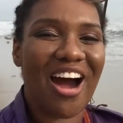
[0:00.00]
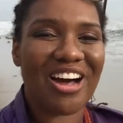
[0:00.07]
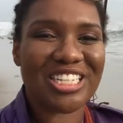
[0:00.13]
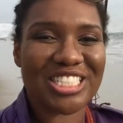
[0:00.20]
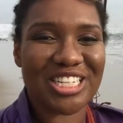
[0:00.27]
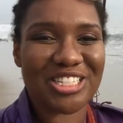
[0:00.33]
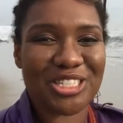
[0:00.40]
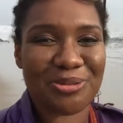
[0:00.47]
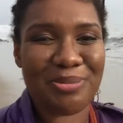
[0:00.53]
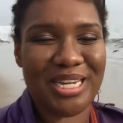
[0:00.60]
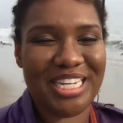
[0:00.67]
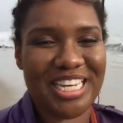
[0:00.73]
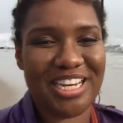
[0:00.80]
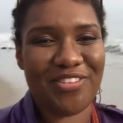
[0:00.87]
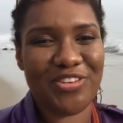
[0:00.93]
all social
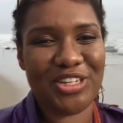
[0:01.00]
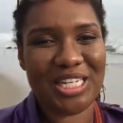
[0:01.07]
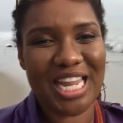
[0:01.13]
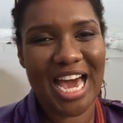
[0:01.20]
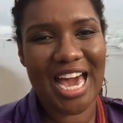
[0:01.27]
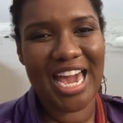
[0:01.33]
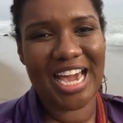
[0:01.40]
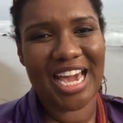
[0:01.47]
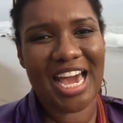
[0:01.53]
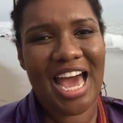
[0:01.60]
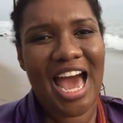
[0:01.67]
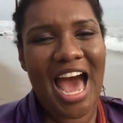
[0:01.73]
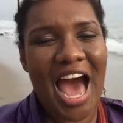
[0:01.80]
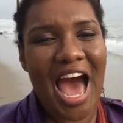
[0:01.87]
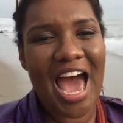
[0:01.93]
media if you'd like.
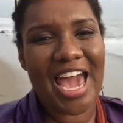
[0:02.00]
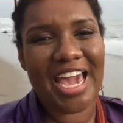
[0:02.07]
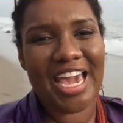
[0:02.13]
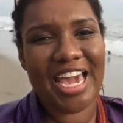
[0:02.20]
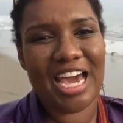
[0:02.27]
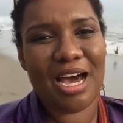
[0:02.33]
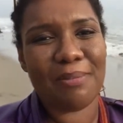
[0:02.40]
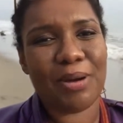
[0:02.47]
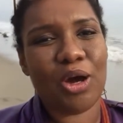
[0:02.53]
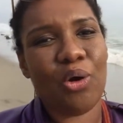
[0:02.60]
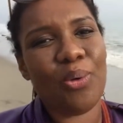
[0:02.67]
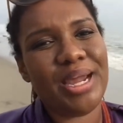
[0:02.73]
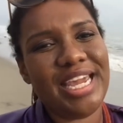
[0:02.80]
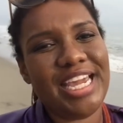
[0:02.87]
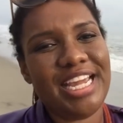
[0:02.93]
I am
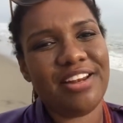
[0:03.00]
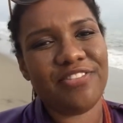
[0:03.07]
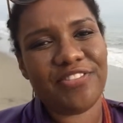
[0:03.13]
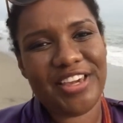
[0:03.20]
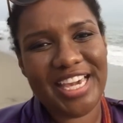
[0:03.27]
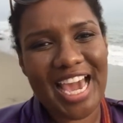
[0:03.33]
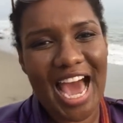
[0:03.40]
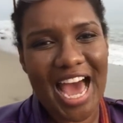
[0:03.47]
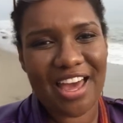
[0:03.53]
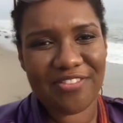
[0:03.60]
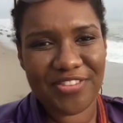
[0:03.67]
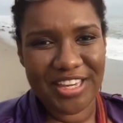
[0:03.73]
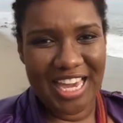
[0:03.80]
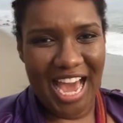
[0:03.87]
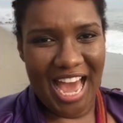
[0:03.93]
Queen
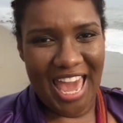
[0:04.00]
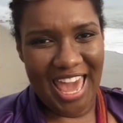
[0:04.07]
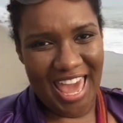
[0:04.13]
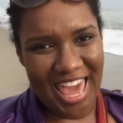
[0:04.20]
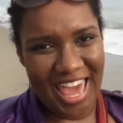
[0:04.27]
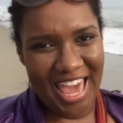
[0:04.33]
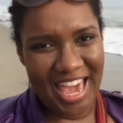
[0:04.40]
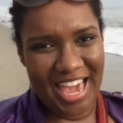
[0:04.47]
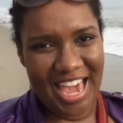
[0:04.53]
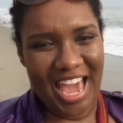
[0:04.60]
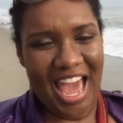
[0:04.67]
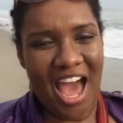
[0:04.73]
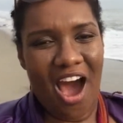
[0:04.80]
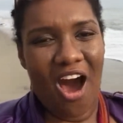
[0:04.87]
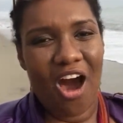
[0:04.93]
Vivia
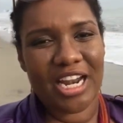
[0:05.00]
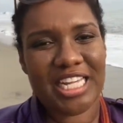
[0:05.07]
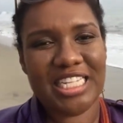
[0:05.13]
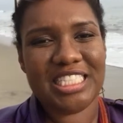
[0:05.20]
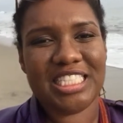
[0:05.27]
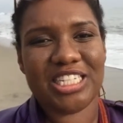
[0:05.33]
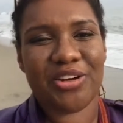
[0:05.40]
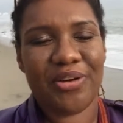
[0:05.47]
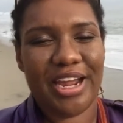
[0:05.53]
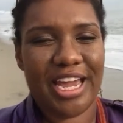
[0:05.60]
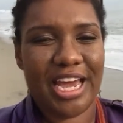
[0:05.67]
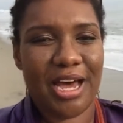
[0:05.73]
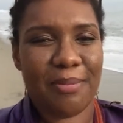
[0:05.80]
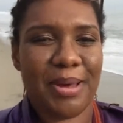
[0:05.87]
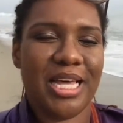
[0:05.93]
on
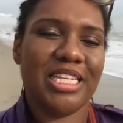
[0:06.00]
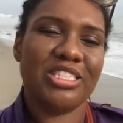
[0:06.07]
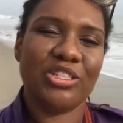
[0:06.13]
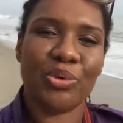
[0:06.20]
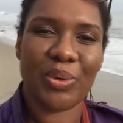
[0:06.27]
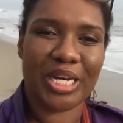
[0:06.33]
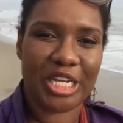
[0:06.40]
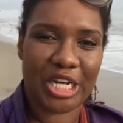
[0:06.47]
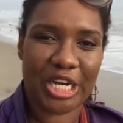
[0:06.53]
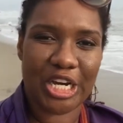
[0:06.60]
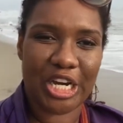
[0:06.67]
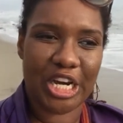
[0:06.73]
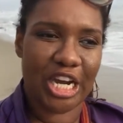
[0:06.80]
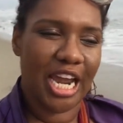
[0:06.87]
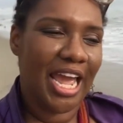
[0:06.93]
Instagram,
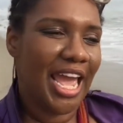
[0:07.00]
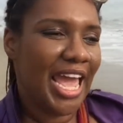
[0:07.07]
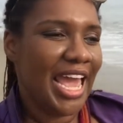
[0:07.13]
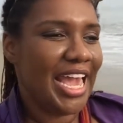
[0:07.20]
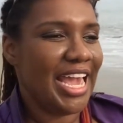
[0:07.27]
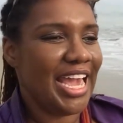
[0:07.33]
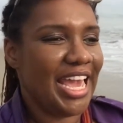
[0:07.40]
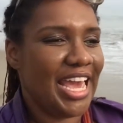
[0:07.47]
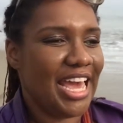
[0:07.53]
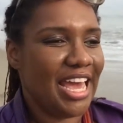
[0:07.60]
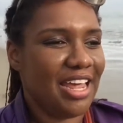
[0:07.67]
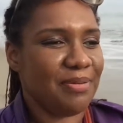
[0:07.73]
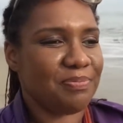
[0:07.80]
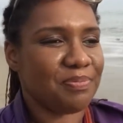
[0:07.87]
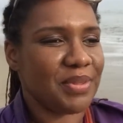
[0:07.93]
Twitter,
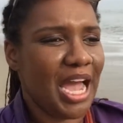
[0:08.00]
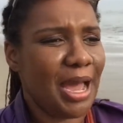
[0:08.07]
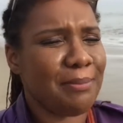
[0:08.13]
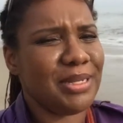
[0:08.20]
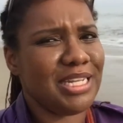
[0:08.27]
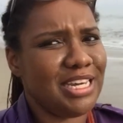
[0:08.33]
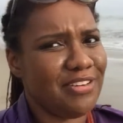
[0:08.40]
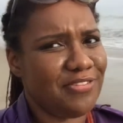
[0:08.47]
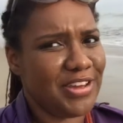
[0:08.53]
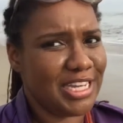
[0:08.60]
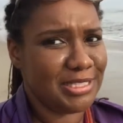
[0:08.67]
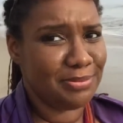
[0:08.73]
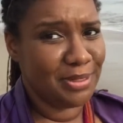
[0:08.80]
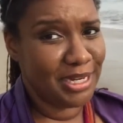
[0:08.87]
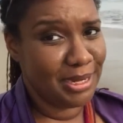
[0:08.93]
and I believe
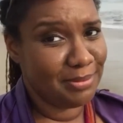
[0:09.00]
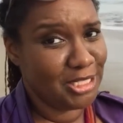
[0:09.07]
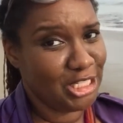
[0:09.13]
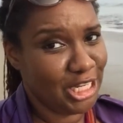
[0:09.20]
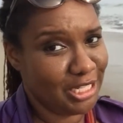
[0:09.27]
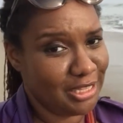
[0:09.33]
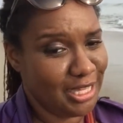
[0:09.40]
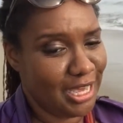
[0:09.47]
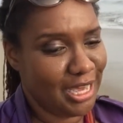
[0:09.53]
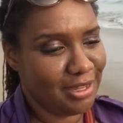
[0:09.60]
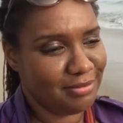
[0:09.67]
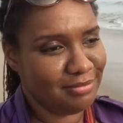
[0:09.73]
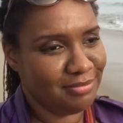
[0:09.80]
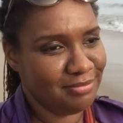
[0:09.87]
Facebook. I'ma check that.